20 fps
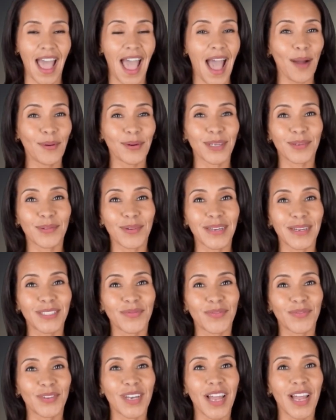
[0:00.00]
Our
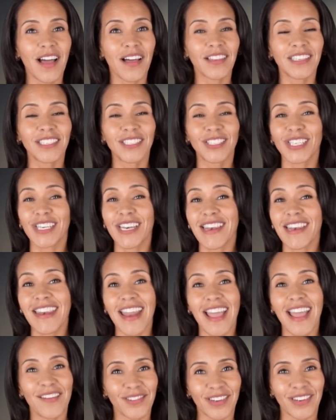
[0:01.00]
quest for knowledge
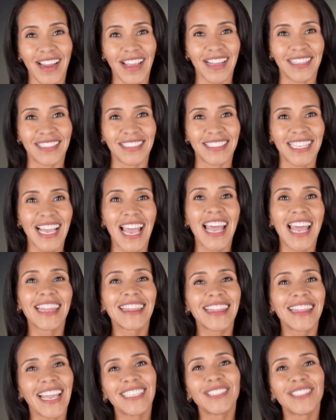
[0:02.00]
never ends.
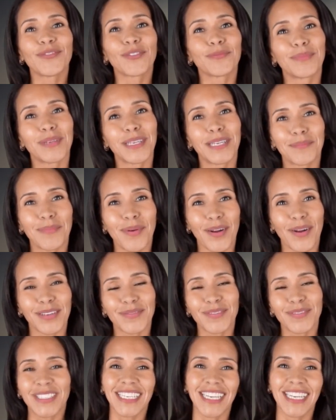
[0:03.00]
Thanks for being part
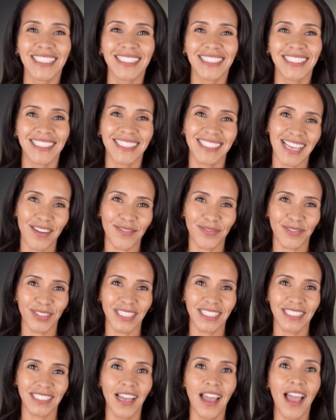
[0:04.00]
of today's
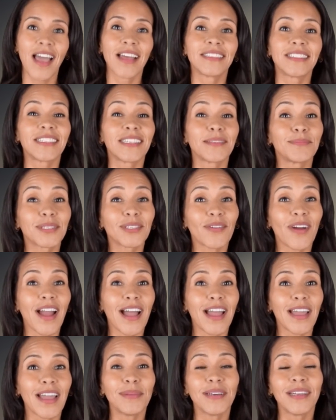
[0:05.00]
discovery.
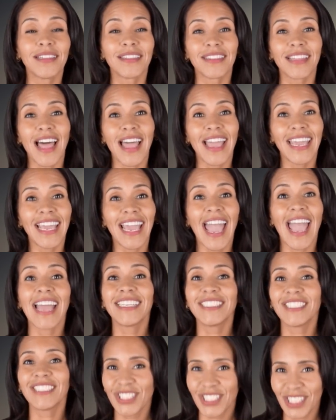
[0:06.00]
Subscribe, like,
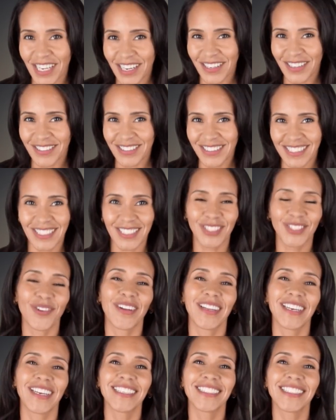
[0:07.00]
and share to
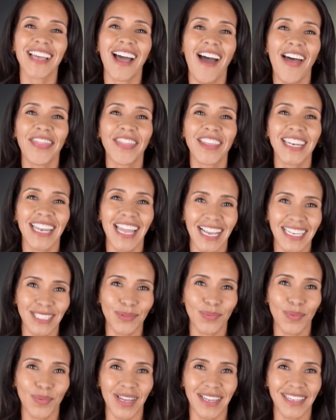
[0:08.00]
join us on the
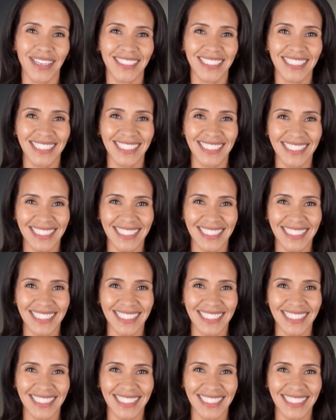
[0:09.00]
next one.